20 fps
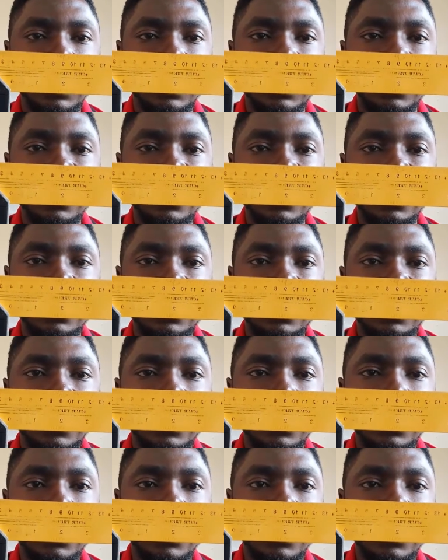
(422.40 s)
This is
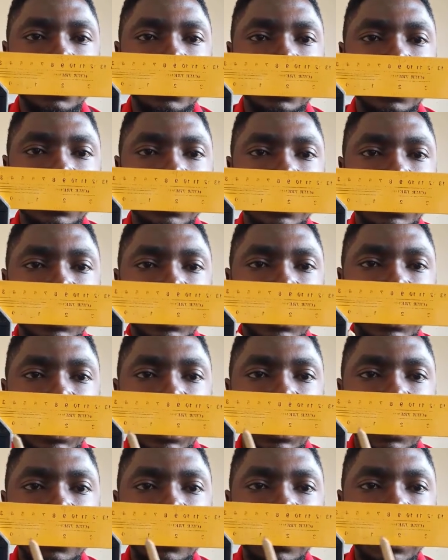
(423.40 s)
the
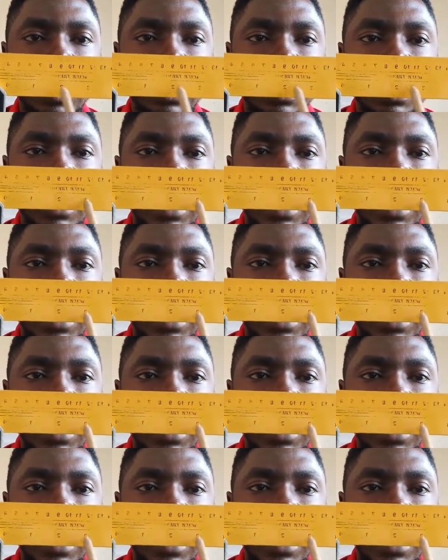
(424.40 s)
angle at